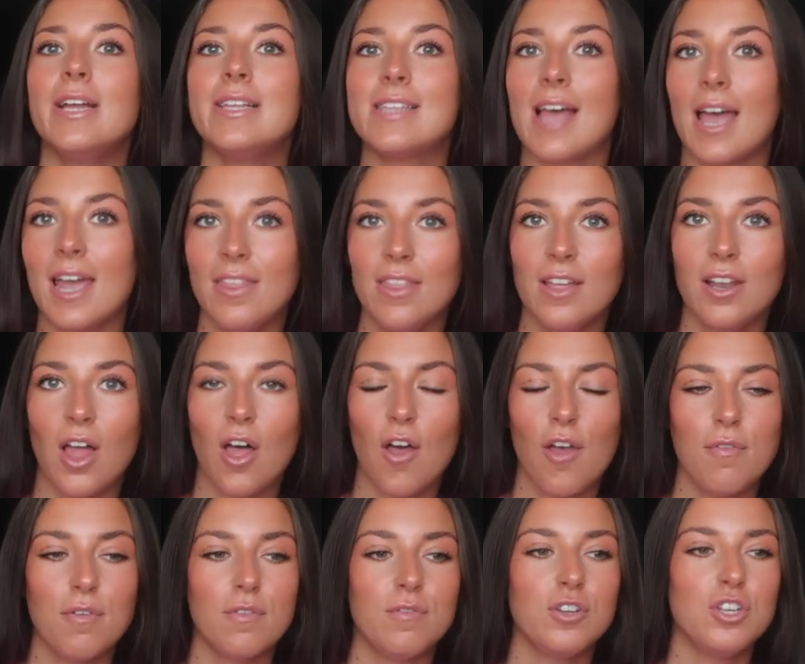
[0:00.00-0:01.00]
day in the
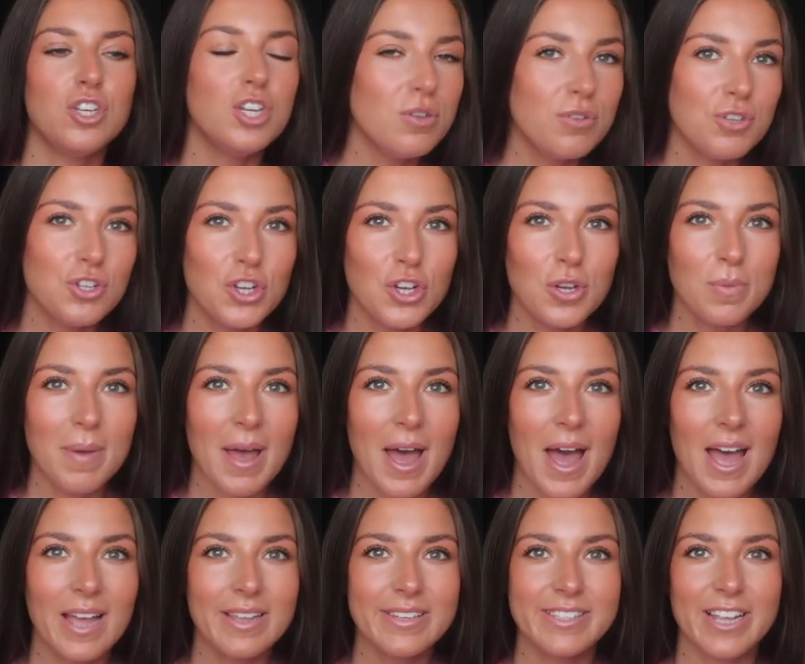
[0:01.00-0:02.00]
life of a
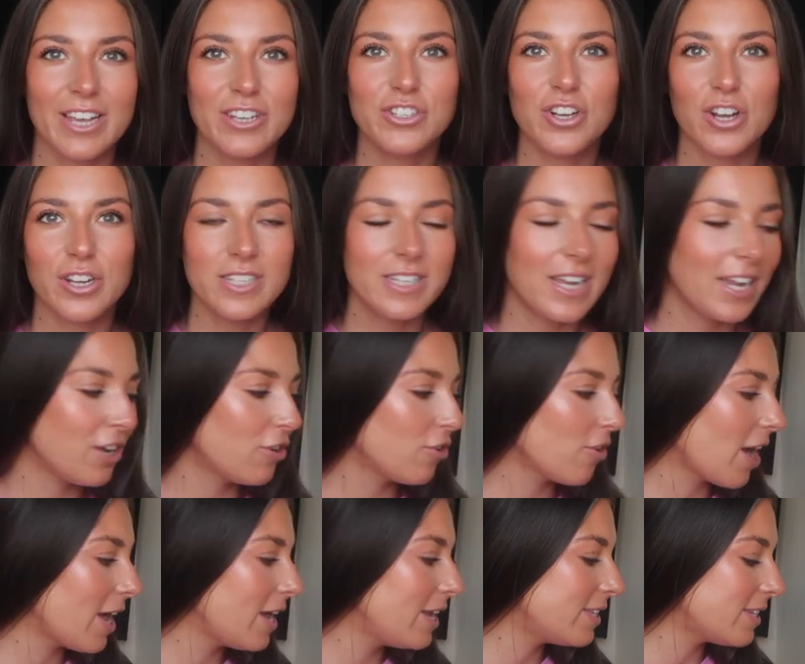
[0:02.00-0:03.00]
youtuber slash content
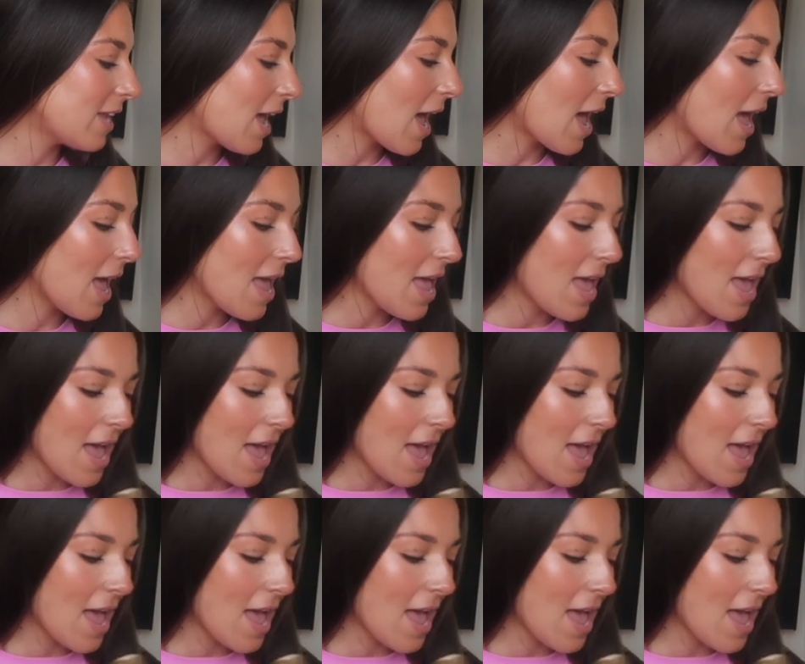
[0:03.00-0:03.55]
creator